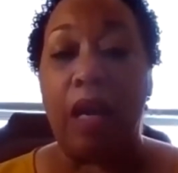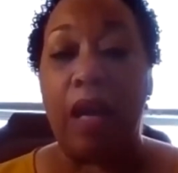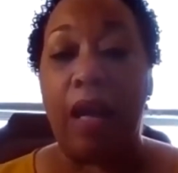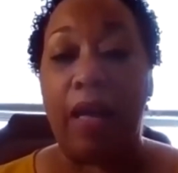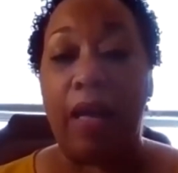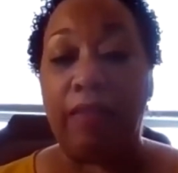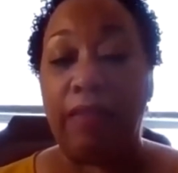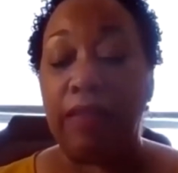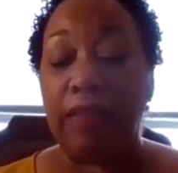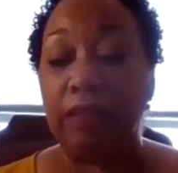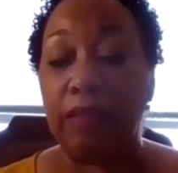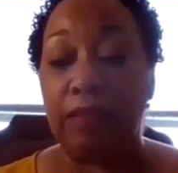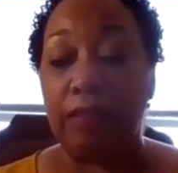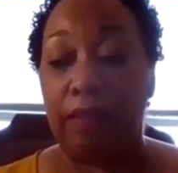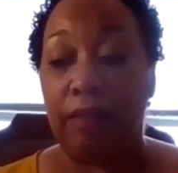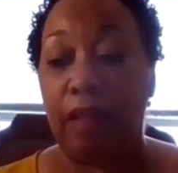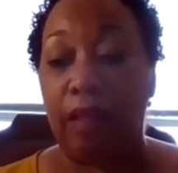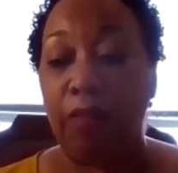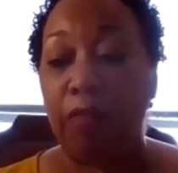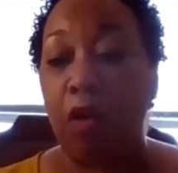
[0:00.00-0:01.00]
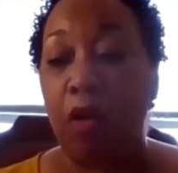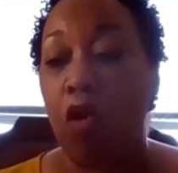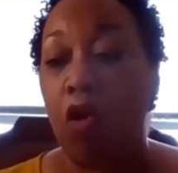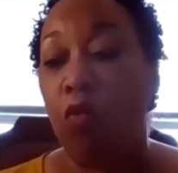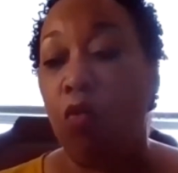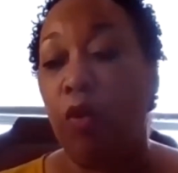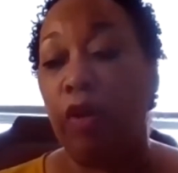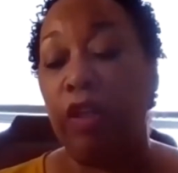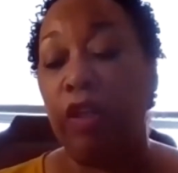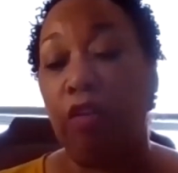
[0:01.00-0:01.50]
At this time,
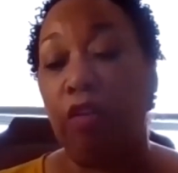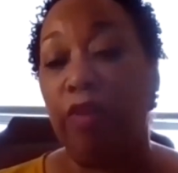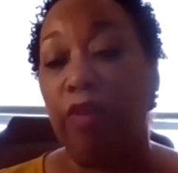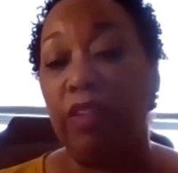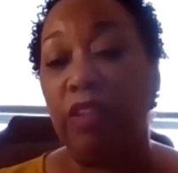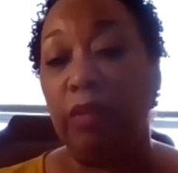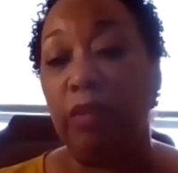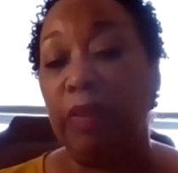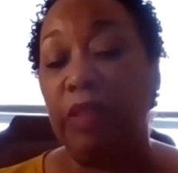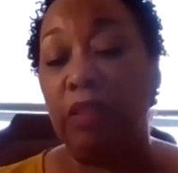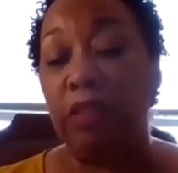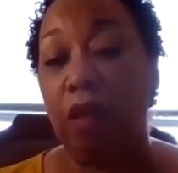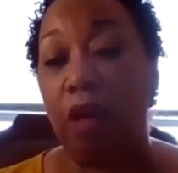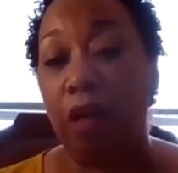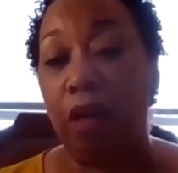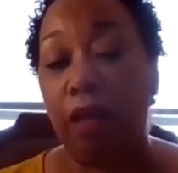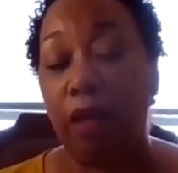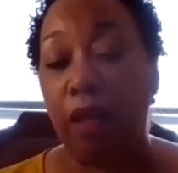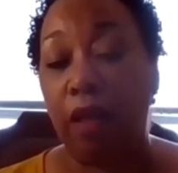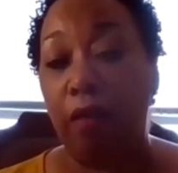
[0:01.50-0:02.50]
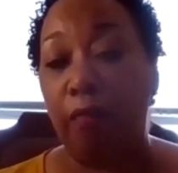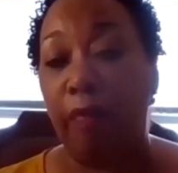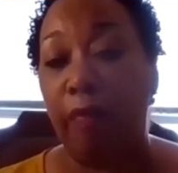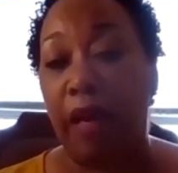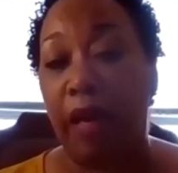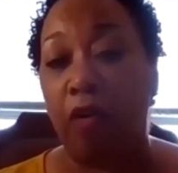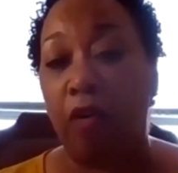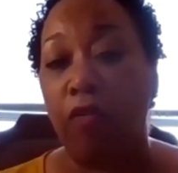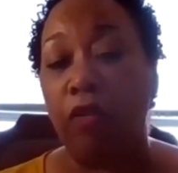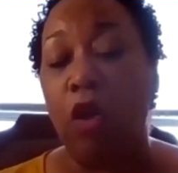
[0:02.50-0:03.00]
we're going to be talking
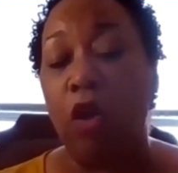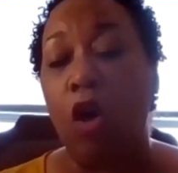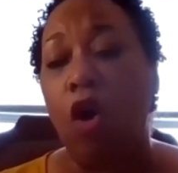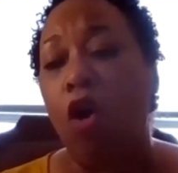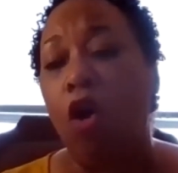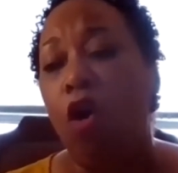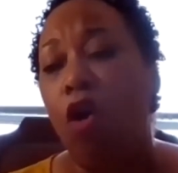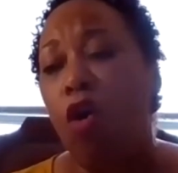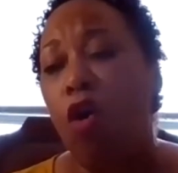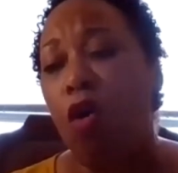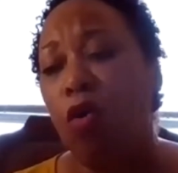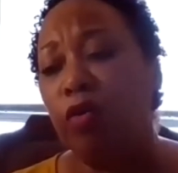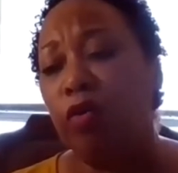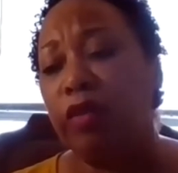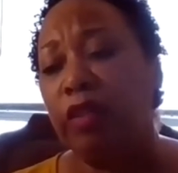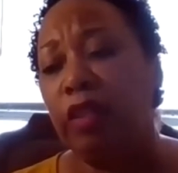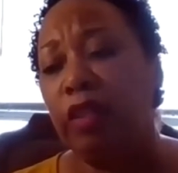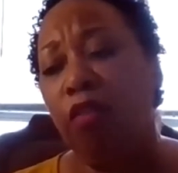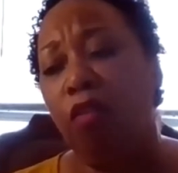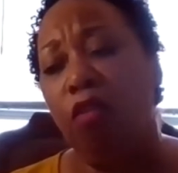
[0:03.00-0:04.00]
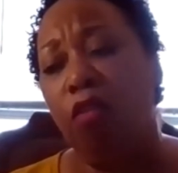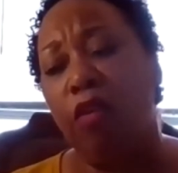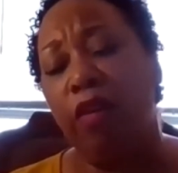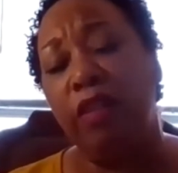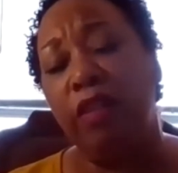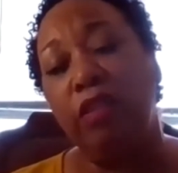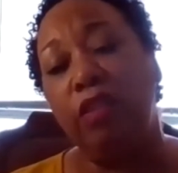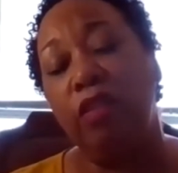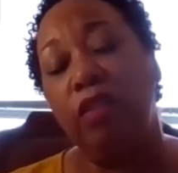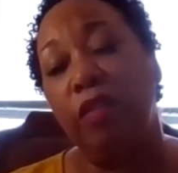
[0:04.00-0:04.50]
about holding
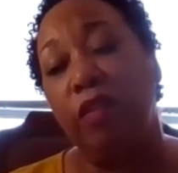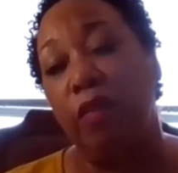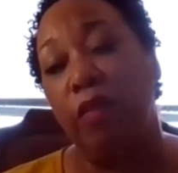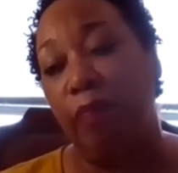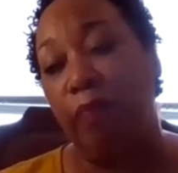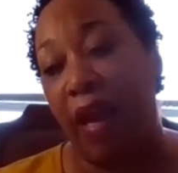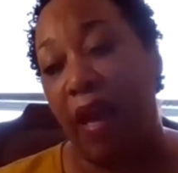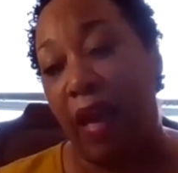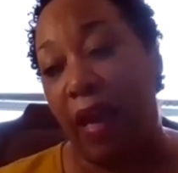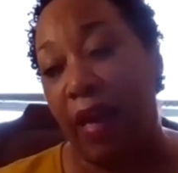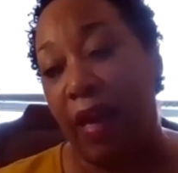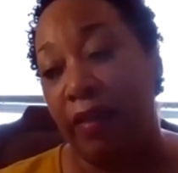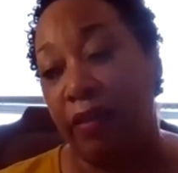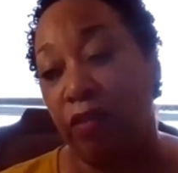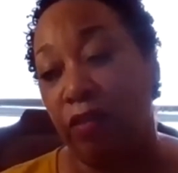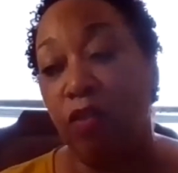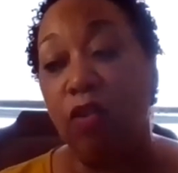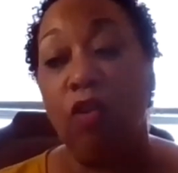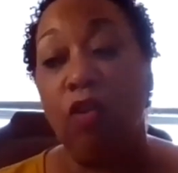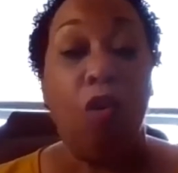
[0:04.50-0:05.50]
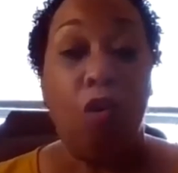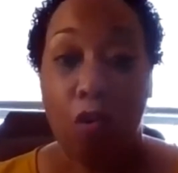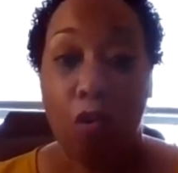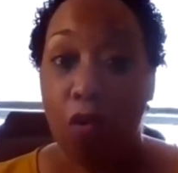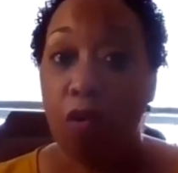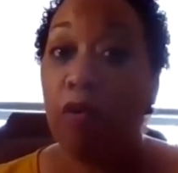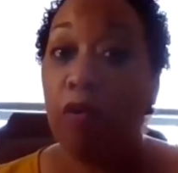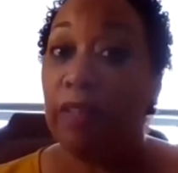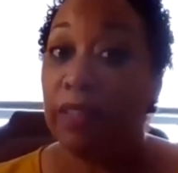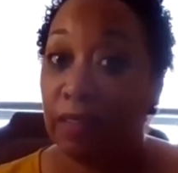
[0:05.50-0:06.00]
on to the past,
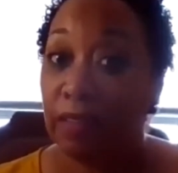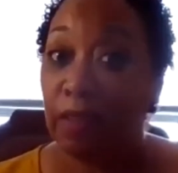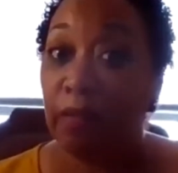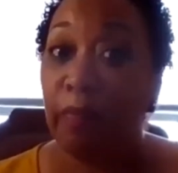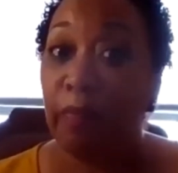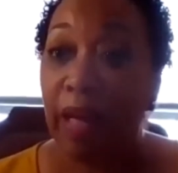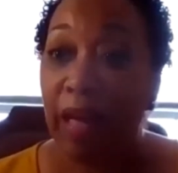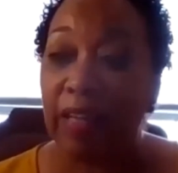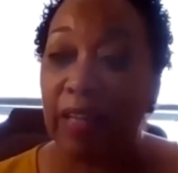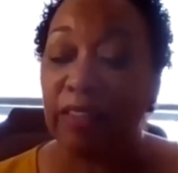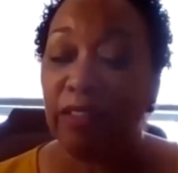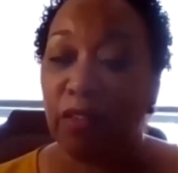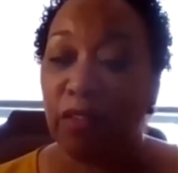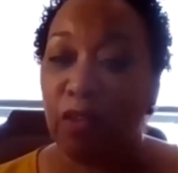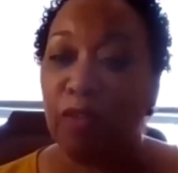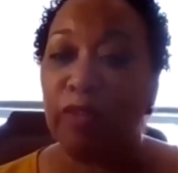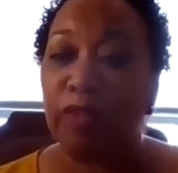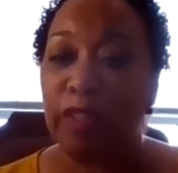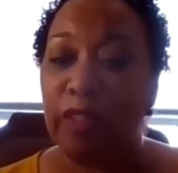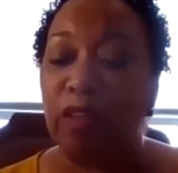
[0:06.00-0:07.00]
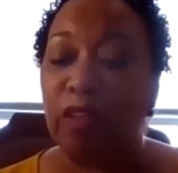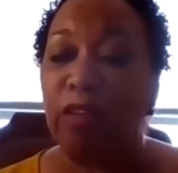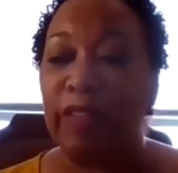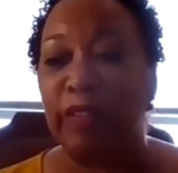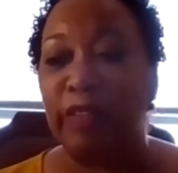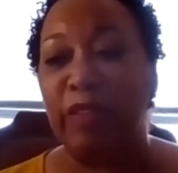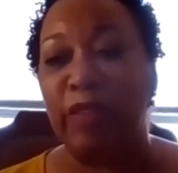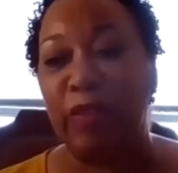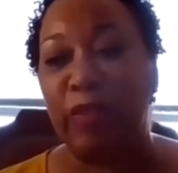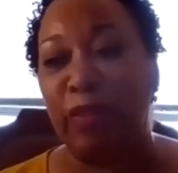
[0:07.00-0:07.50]
or is the past holding
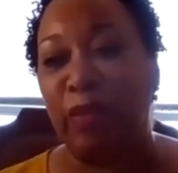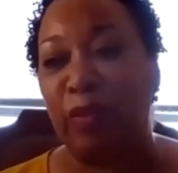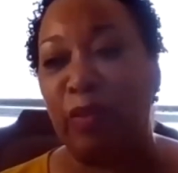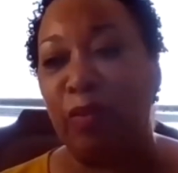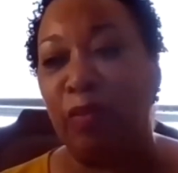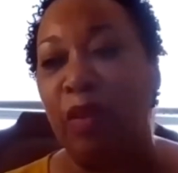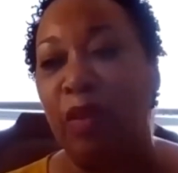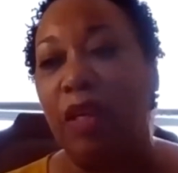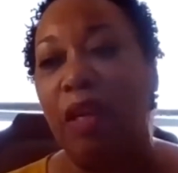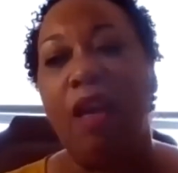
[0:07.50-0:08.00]
on to you?